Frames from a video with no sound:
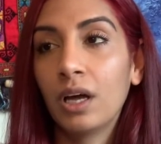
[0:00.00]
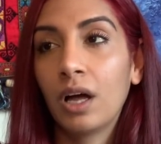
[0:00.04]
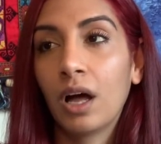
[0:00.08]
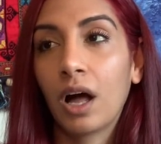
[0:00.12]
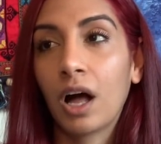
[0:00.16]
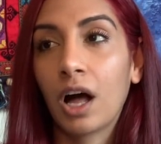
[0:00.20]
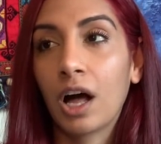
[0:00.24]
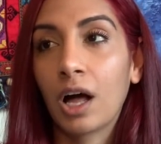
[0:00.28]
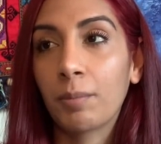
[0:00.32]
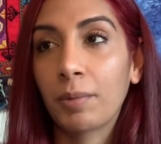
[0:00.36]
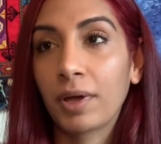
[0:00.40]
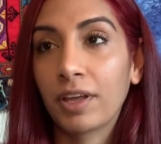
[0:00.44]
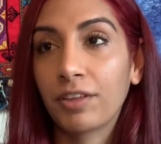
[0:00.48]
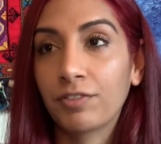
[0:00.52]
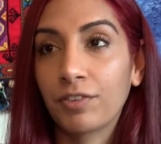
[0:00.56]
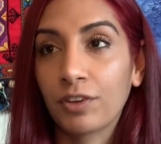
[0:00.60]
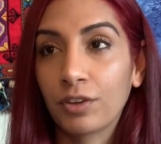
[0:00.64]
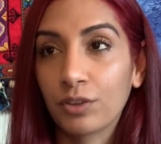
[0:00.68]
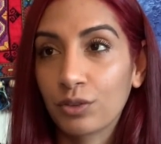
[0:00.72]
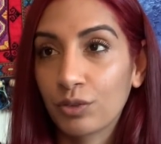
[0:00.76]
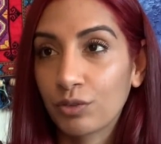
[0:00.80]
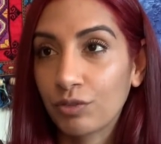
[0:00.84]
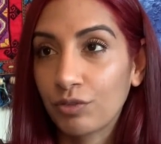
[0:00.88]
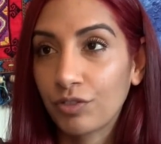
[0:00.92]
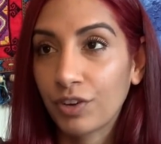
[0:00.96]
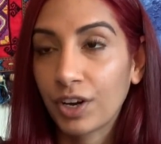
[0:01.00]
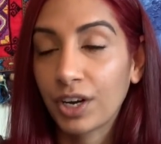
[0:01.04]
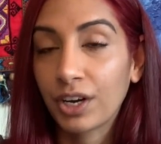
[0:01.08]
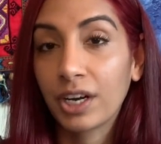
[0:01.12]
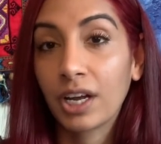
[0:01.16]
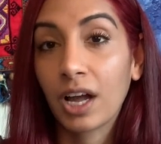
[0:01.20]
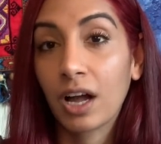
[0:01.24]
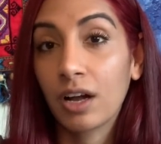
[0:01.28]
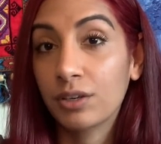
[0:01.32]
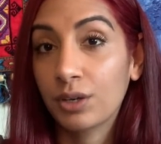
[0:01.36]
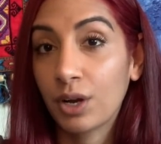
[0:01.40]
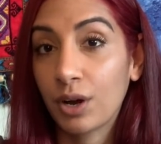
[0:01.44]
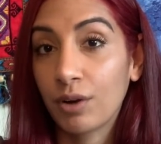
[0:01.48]
I felt very
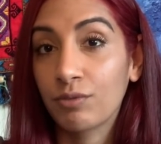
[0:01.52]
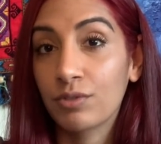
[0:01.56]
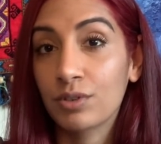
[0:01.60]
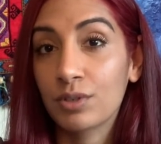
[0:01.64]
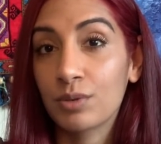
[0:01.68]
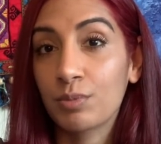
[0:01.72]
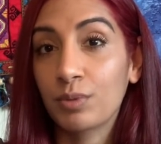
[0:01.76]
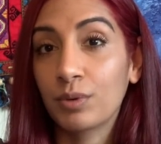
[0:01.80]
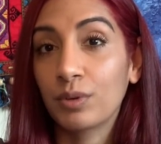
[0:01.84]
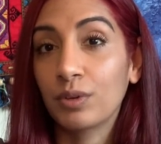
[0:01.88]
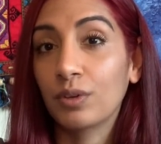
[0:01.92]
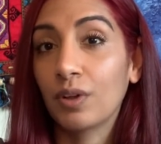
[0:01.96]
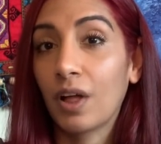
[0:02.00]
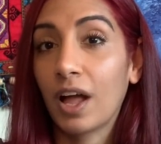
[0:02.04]
uncomfortable.